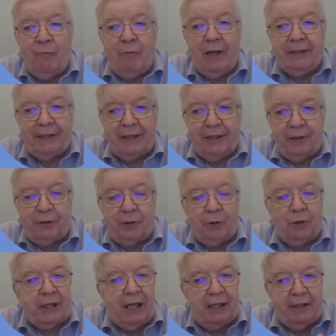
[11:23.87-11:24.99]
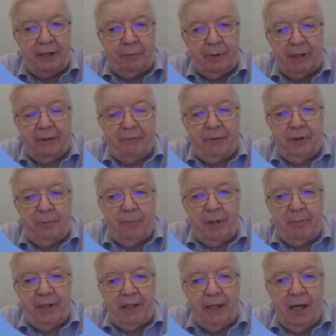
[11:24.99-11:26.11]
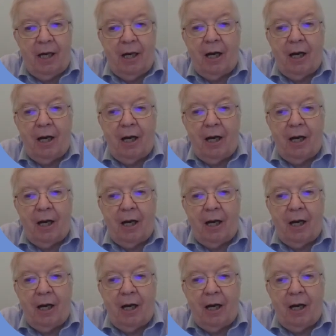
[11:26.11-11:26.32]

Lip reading: resident of the locality, whatever it may be,